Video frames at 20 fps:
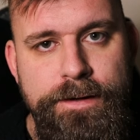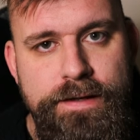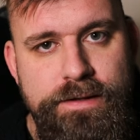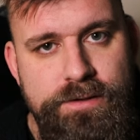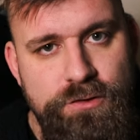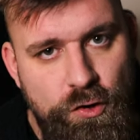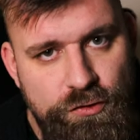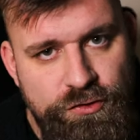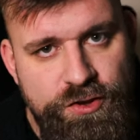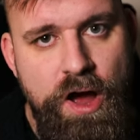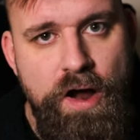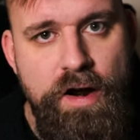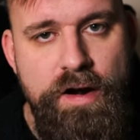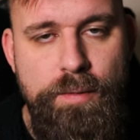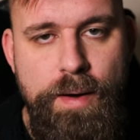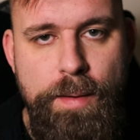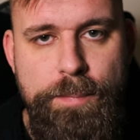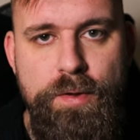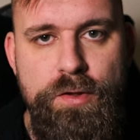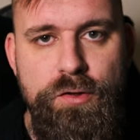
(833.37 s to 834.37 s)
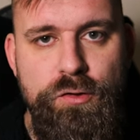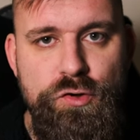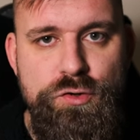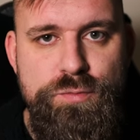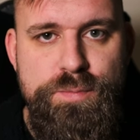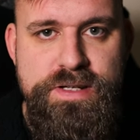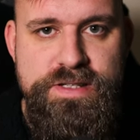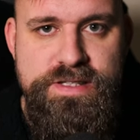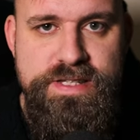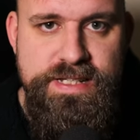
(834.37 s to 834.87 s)
It's got turret weapons, which
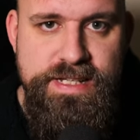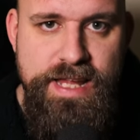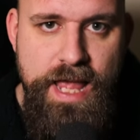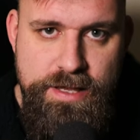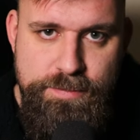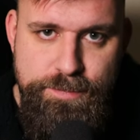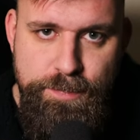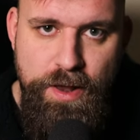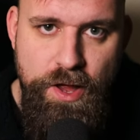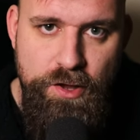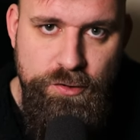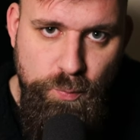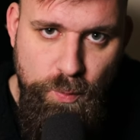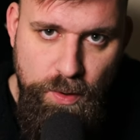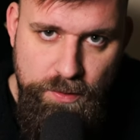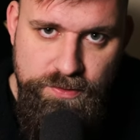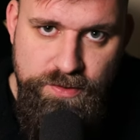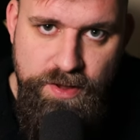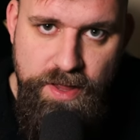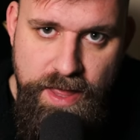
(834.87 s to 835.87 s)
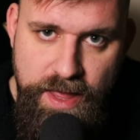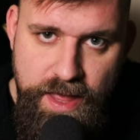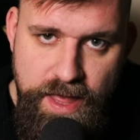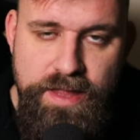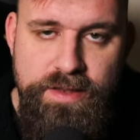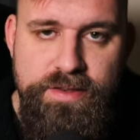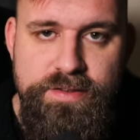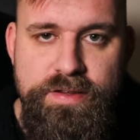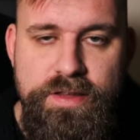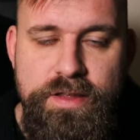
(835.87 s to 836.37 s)
means it gets plus 1 to
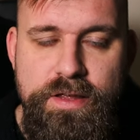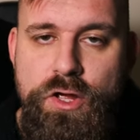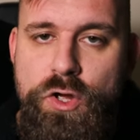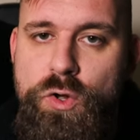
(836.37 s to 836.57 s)
hit,